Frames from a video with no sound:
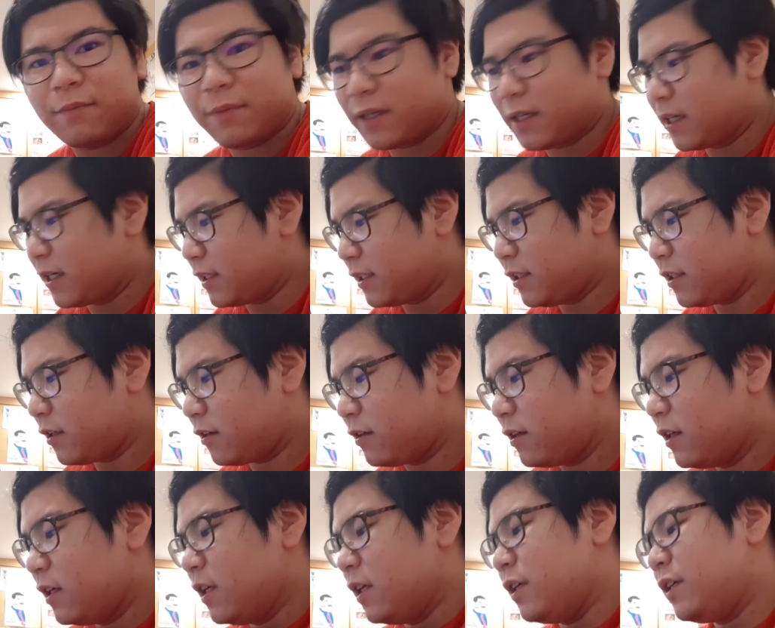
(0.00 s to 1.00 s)
because
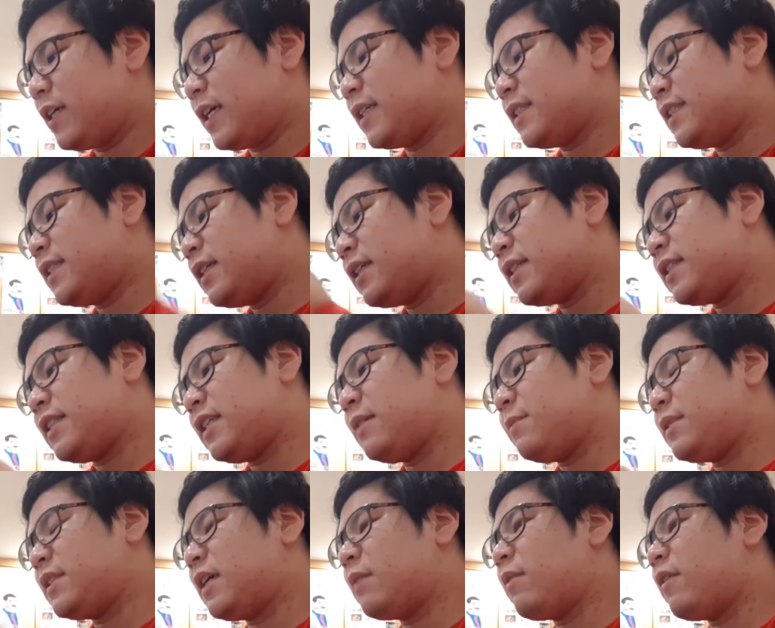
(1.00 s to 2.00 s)
you can still see
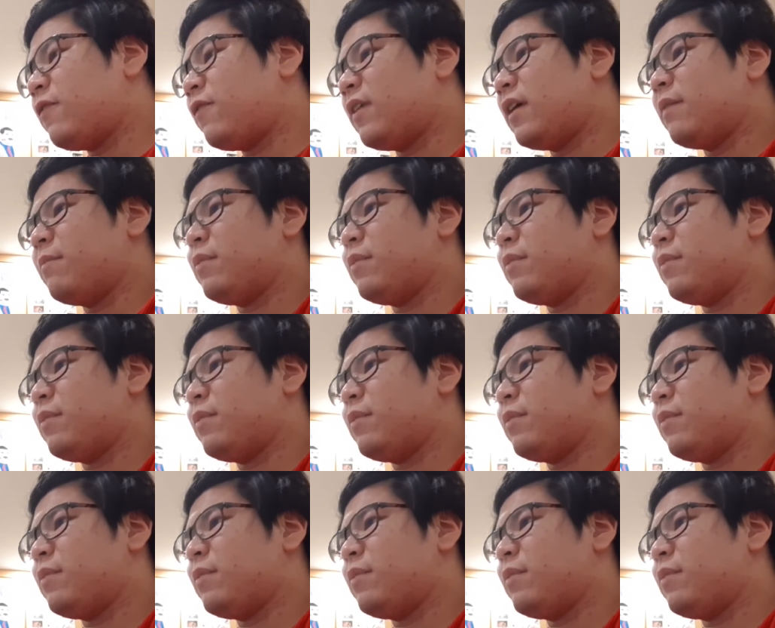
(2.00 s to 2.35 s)
some of